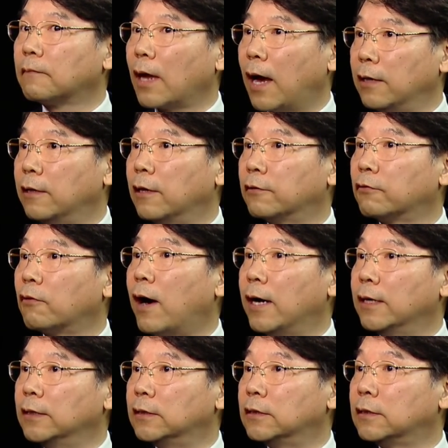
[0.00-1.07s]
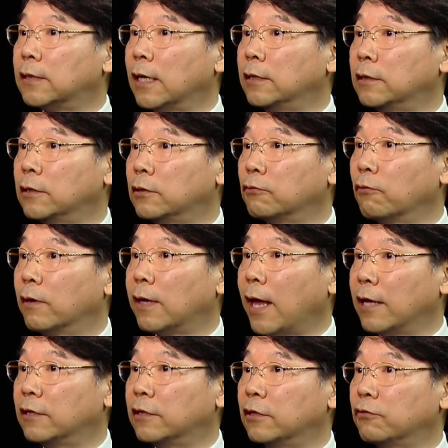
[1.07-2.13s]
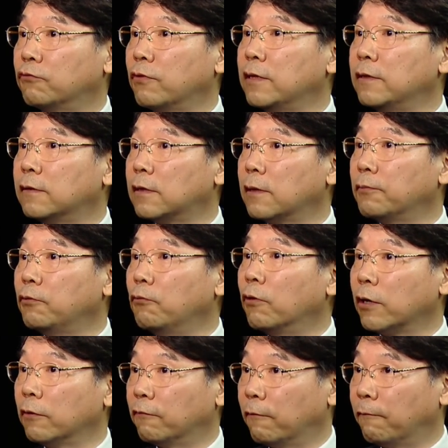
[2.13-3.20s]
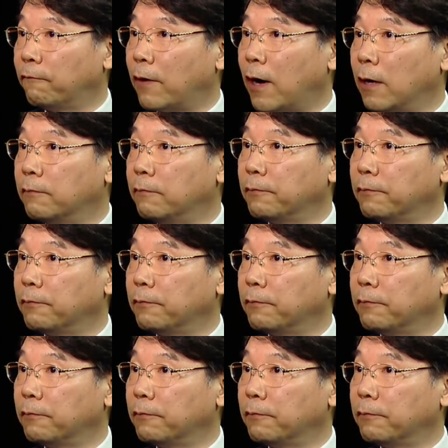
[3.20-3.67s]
ISO ICT-1 H27 Working Group 5